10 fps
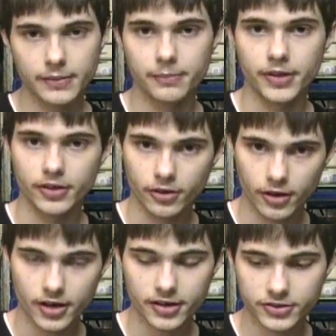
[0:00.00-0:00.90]

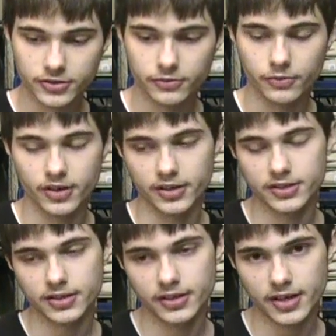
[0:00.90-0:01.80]
because when it's
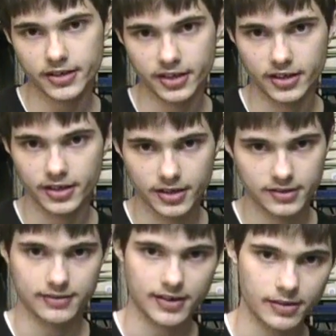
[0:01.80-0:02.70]
conducting, again,
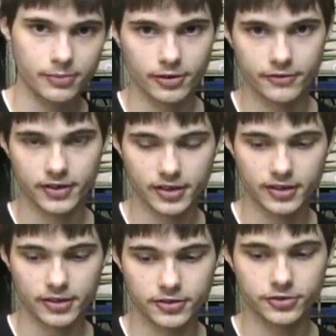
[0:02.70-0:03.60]
it's not a perfect
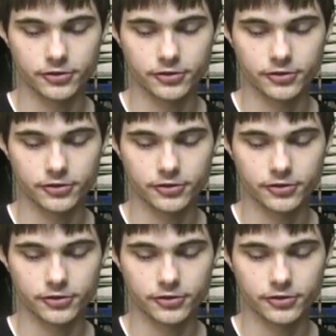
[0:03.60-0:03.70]
conductor, so